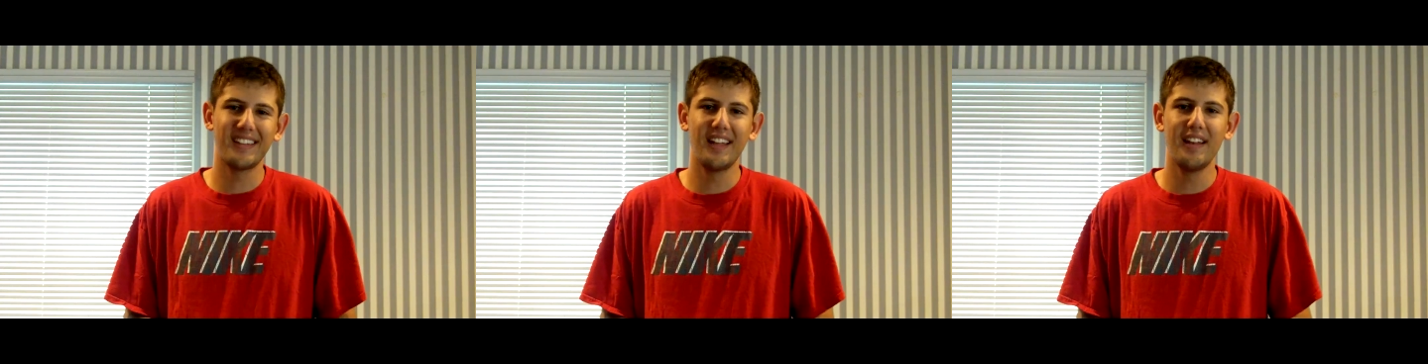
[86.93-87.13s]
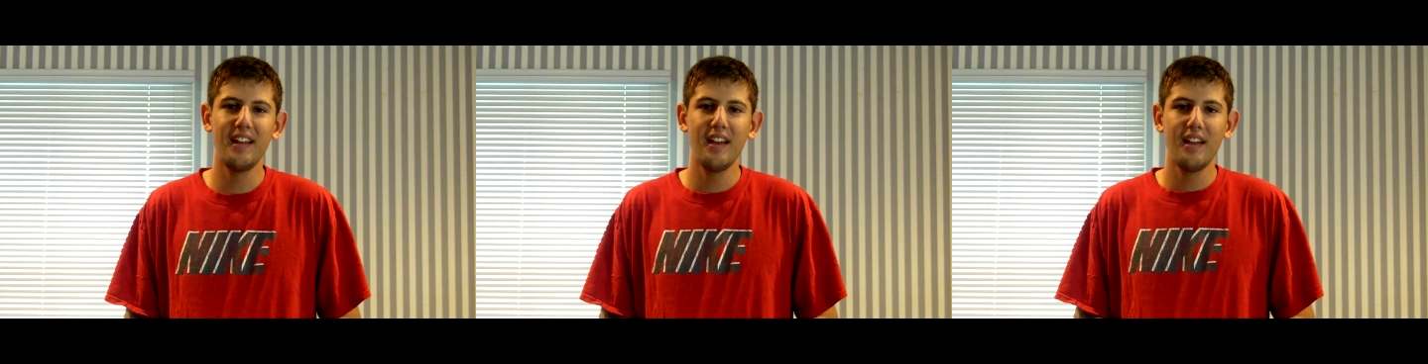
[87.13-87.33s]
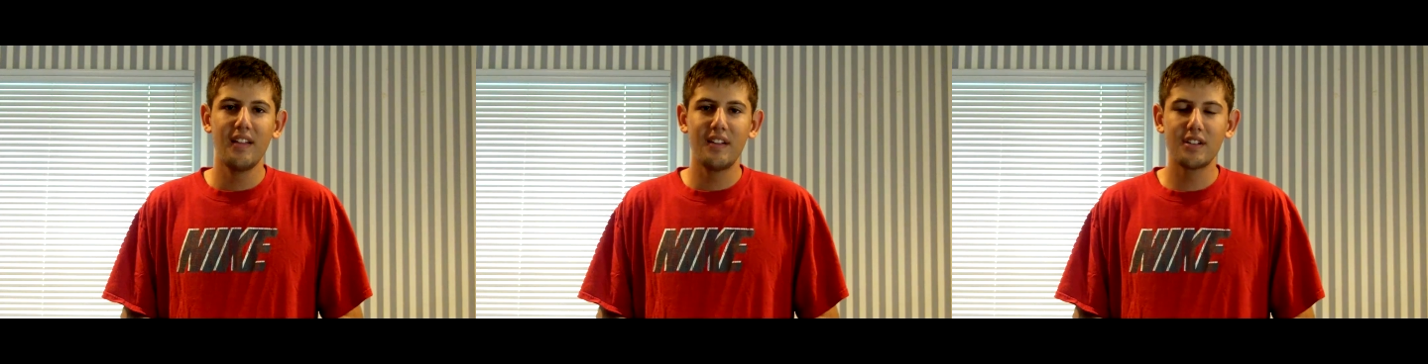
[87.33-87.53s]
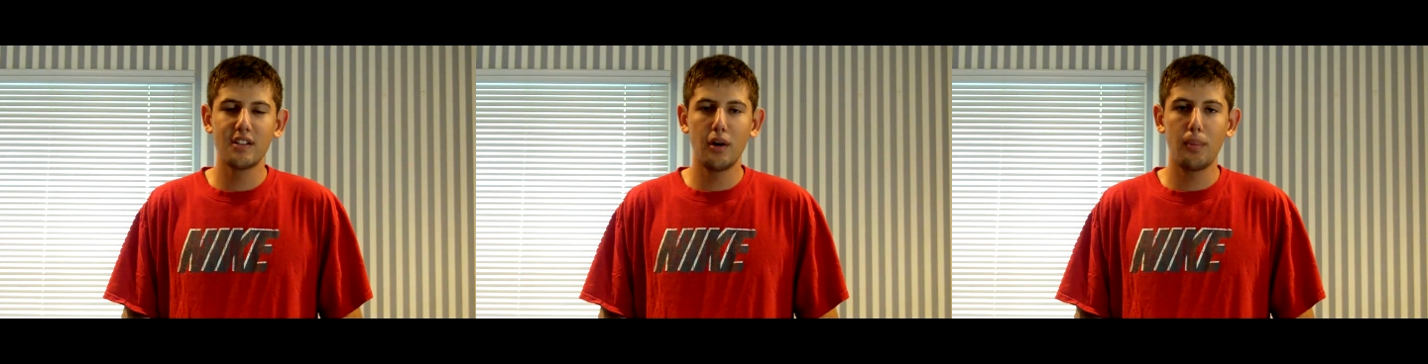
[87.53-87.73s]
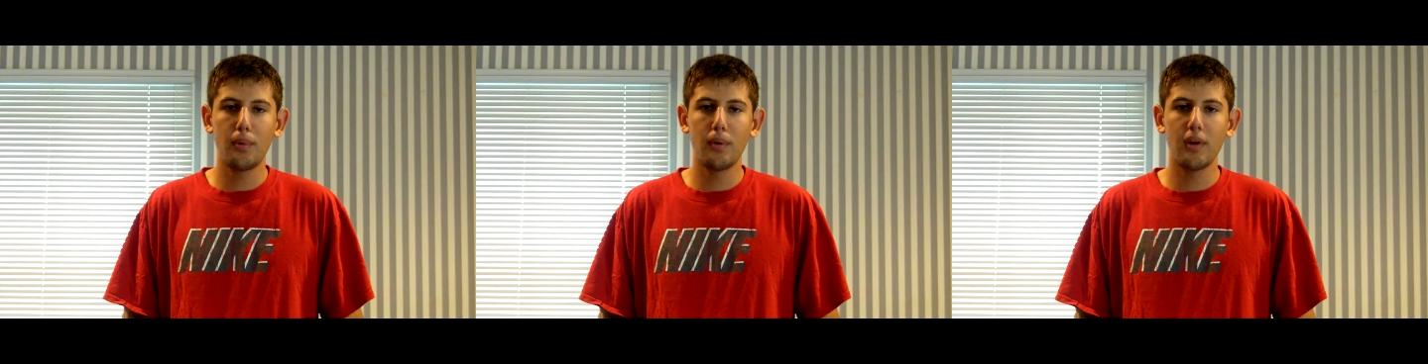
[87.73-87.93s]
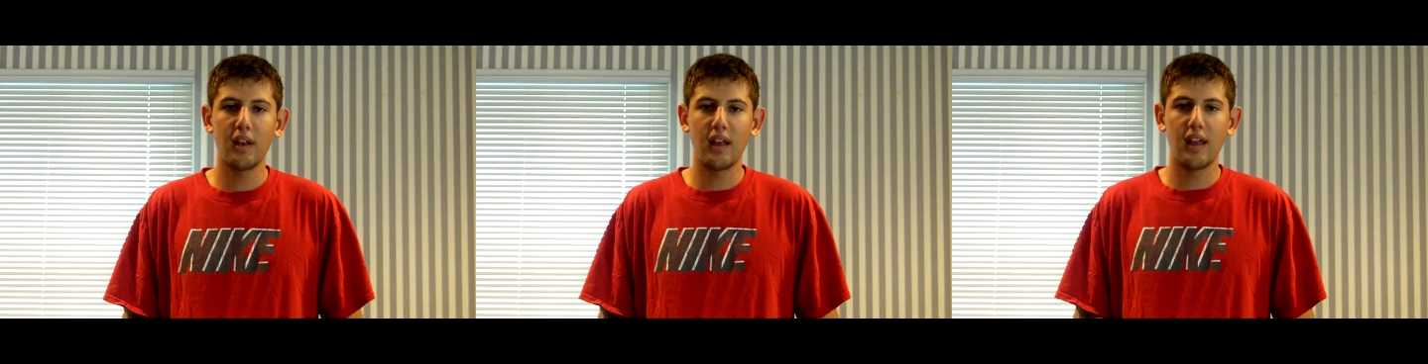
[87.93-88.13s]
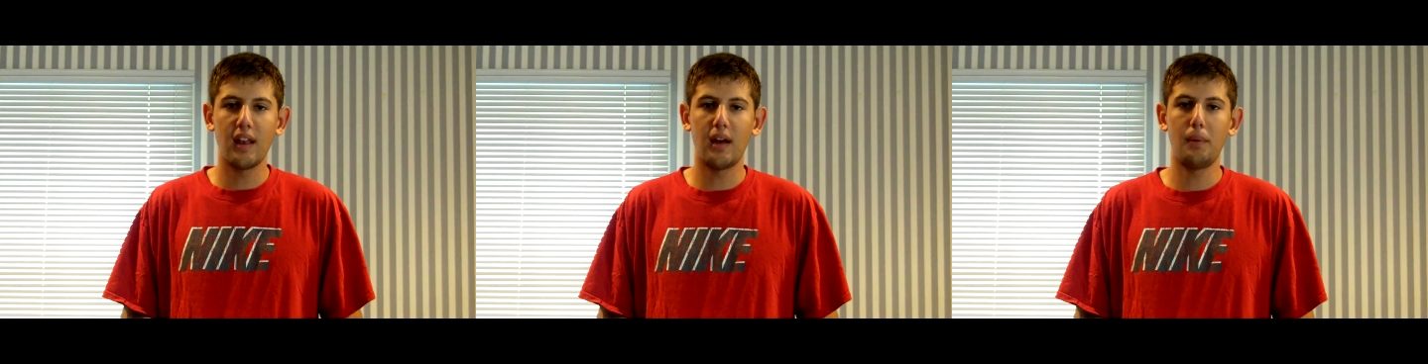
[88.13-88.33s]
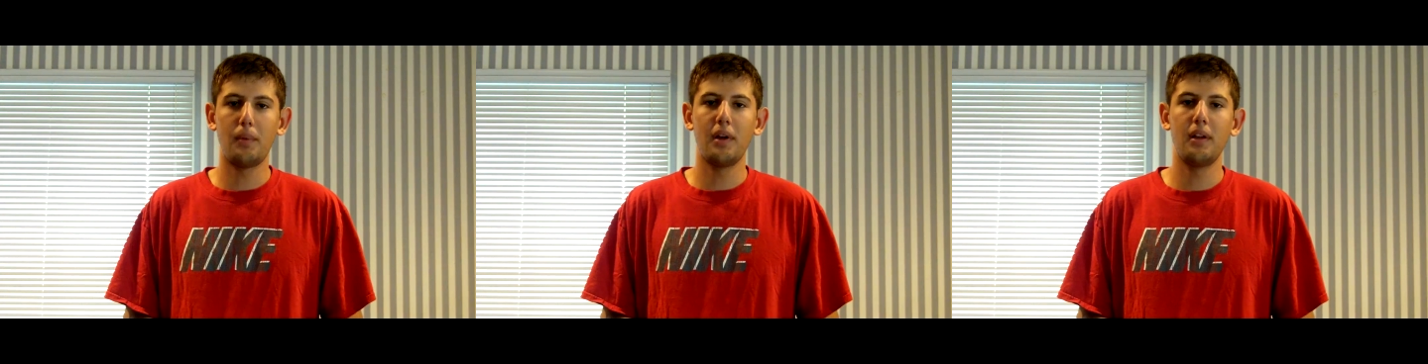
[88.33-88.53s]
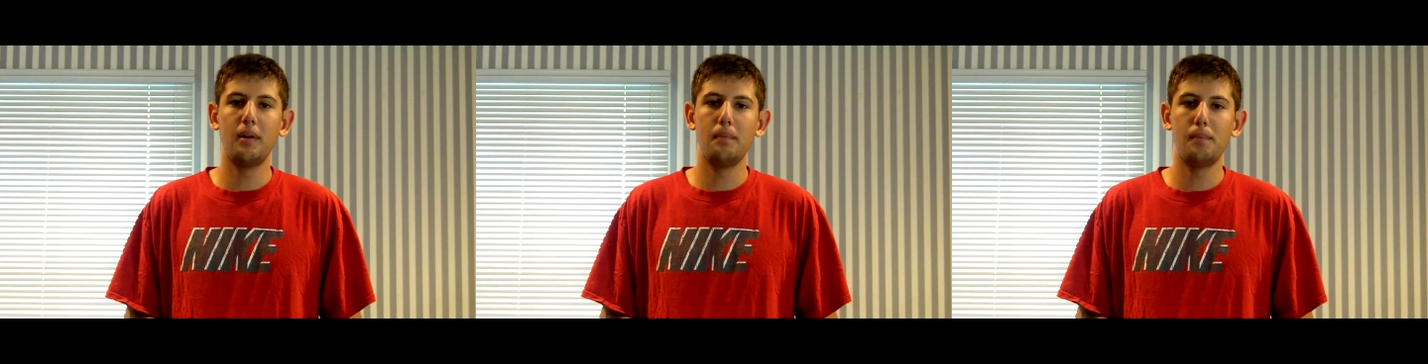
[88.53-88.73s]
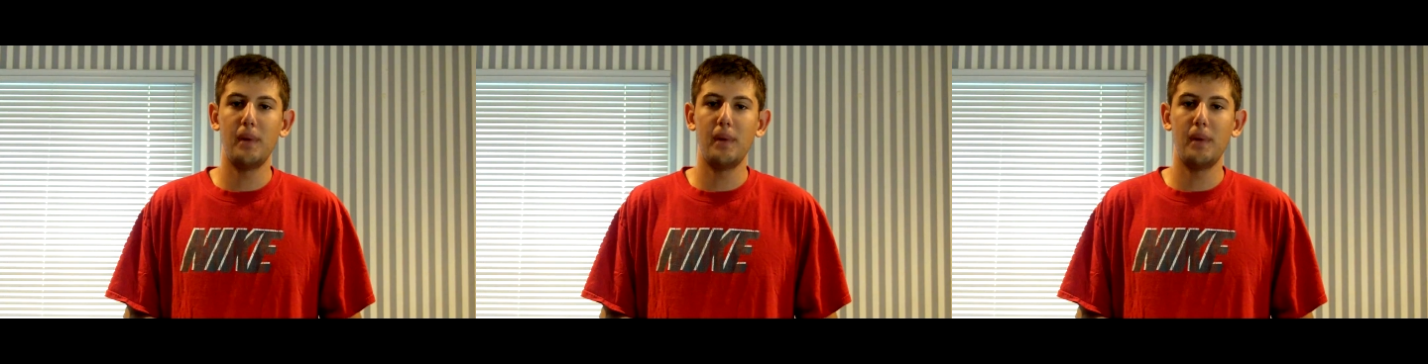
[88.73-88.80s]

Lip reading: then there's no point, and I want to